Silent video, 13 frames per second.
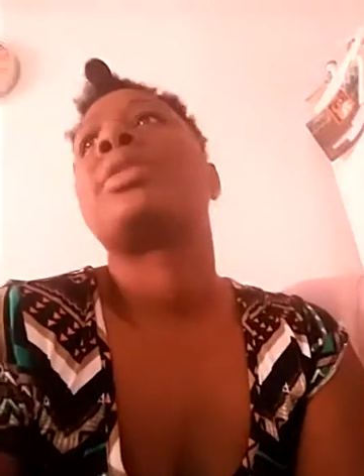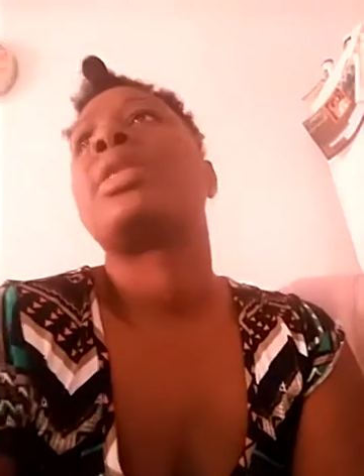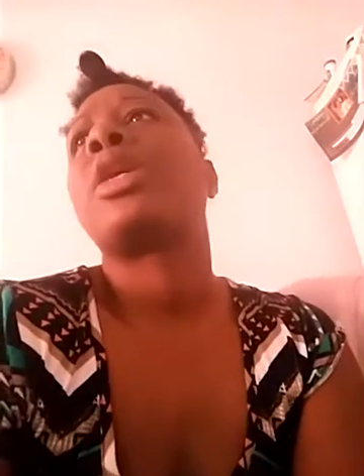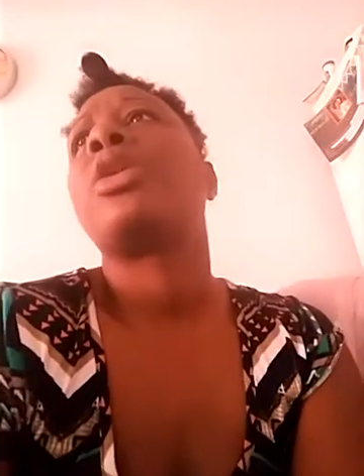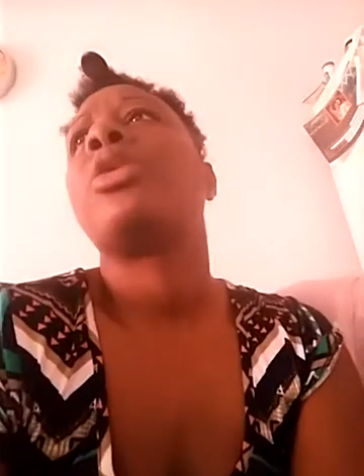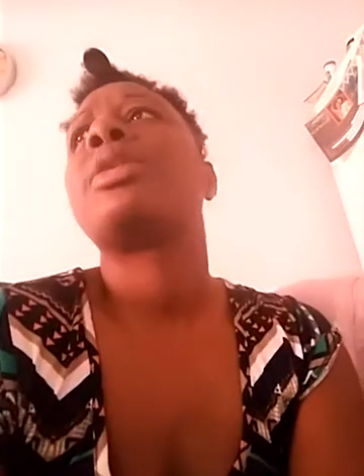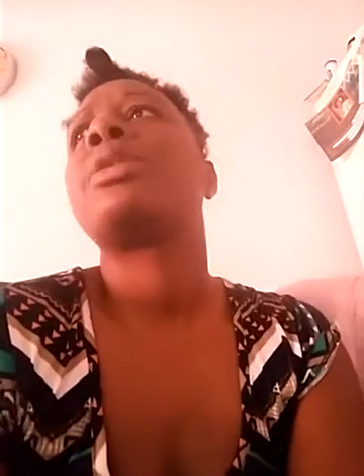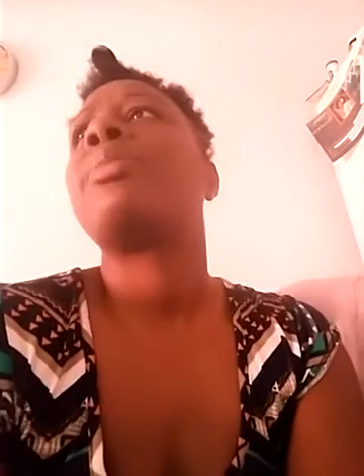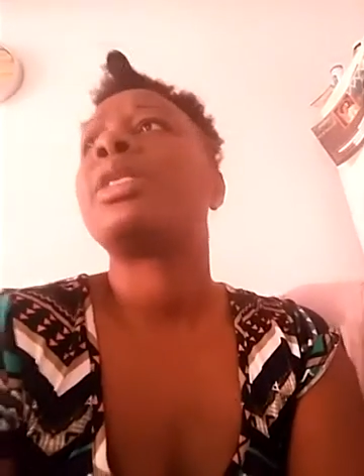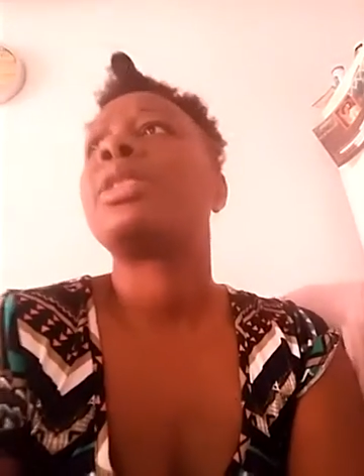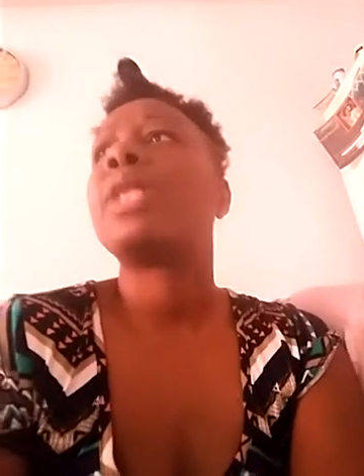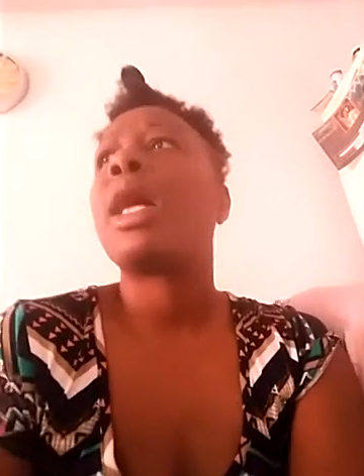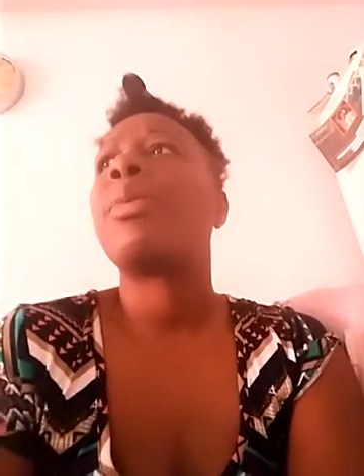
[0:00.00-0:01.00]
like, you know, this is
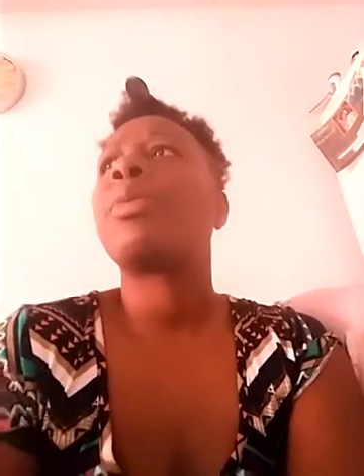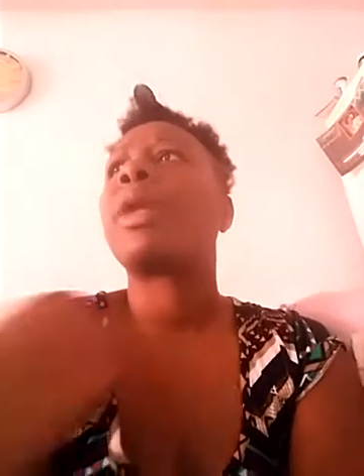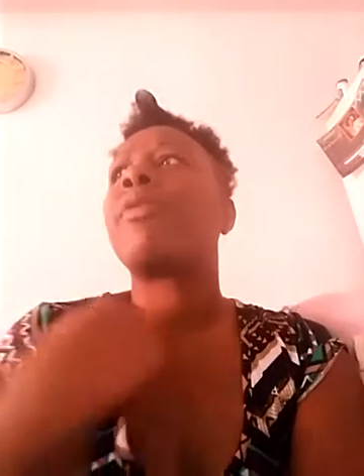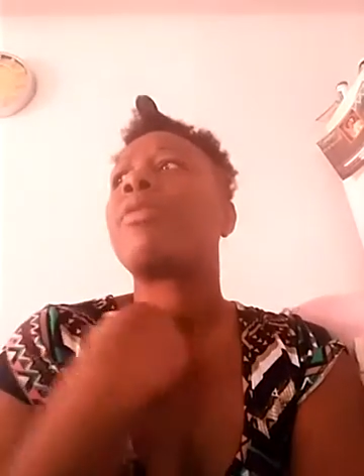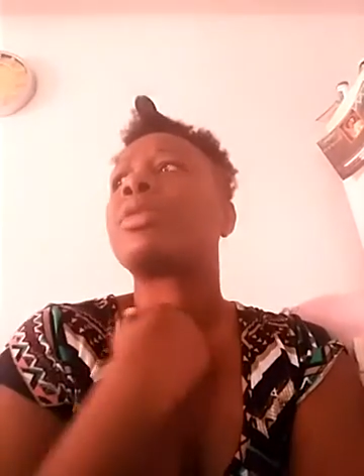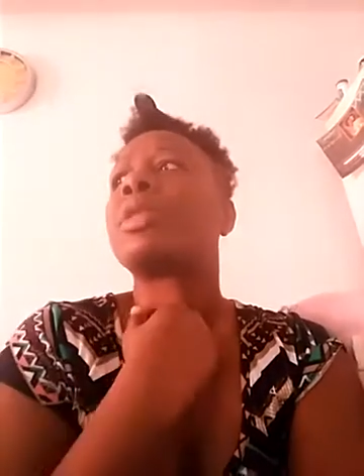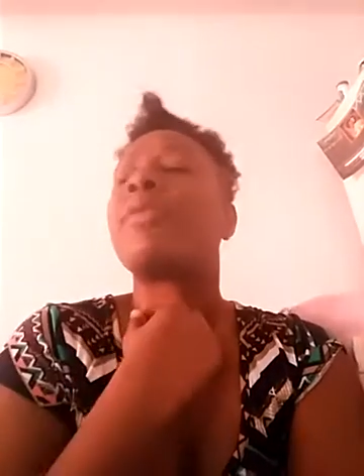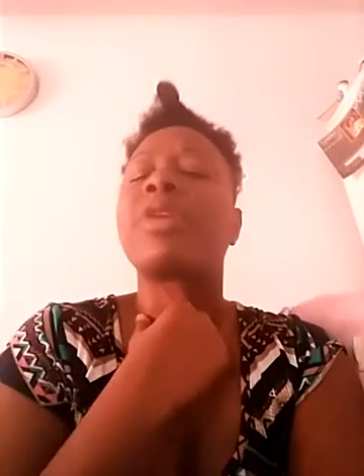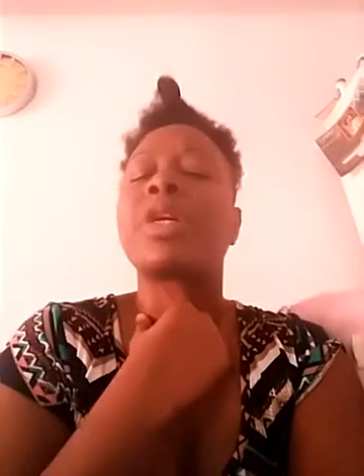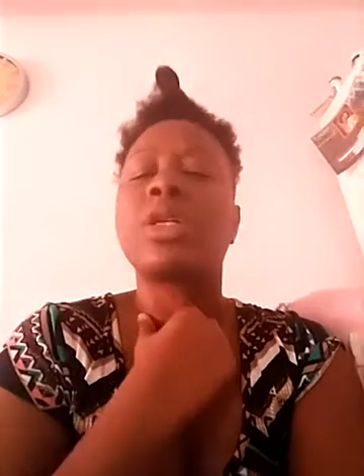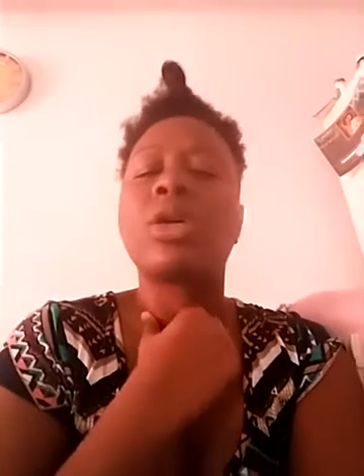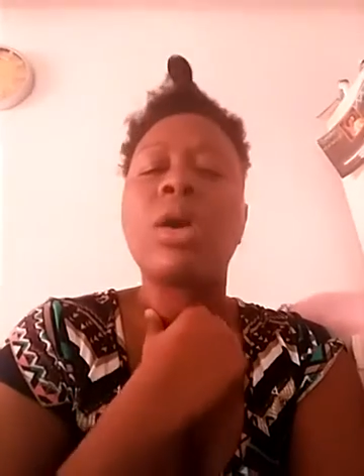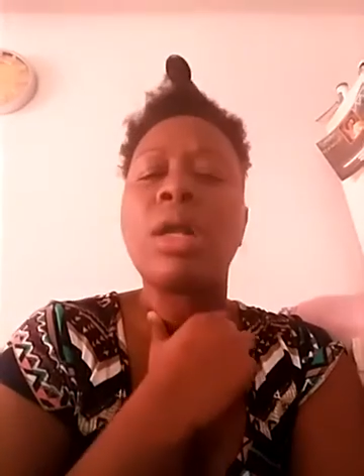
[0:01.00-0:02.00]
my job or whatever. Stop
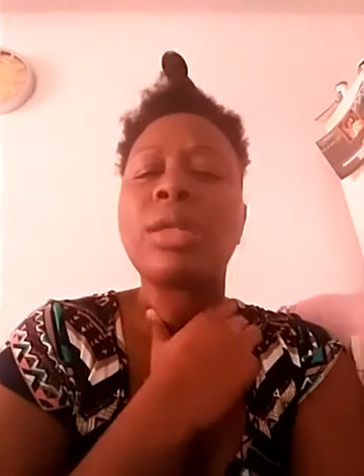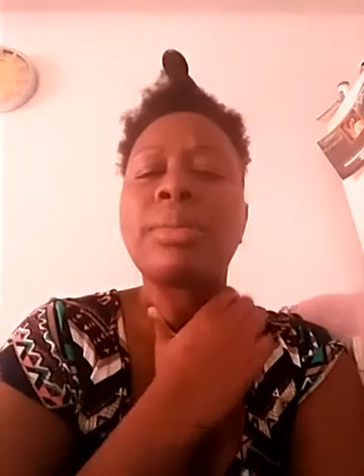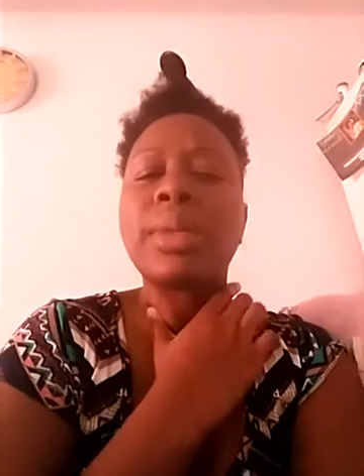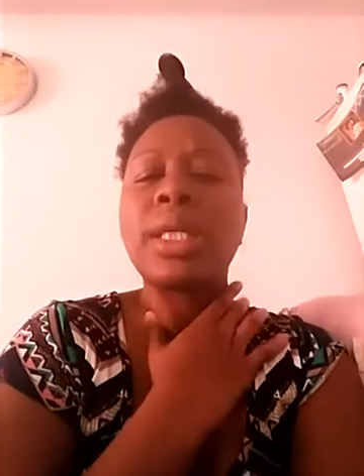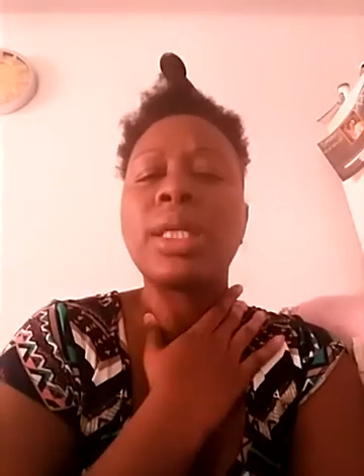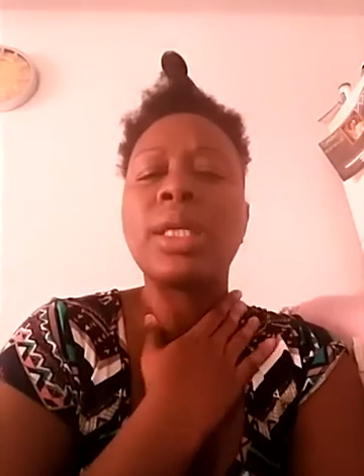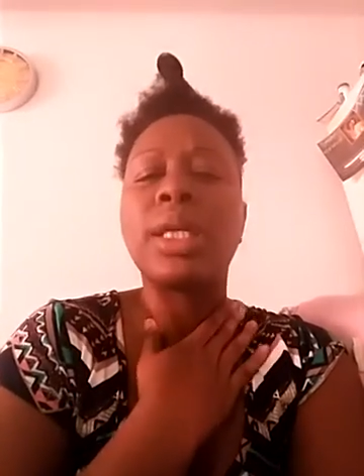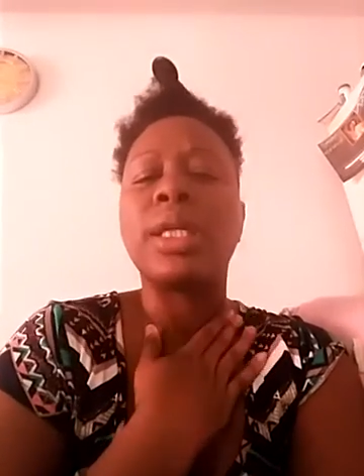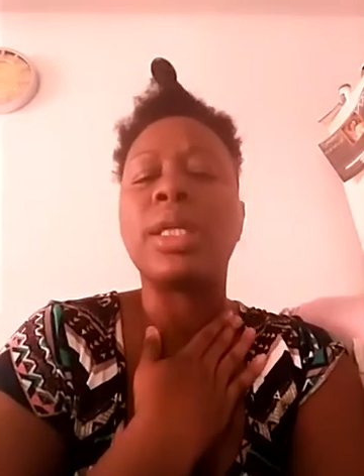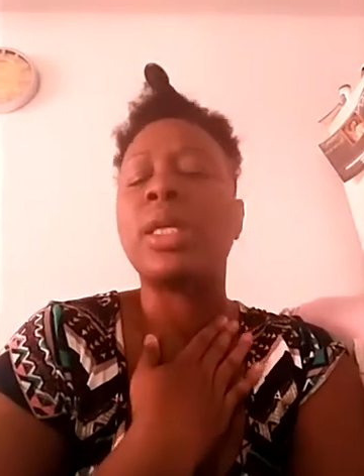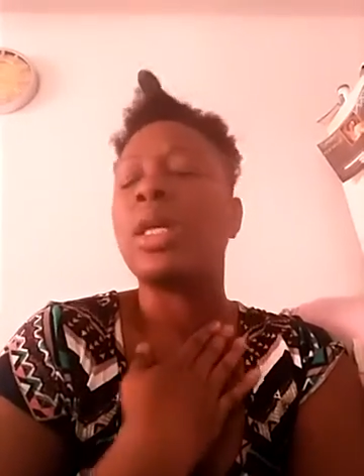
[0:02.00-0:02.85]
fucking calling me. And,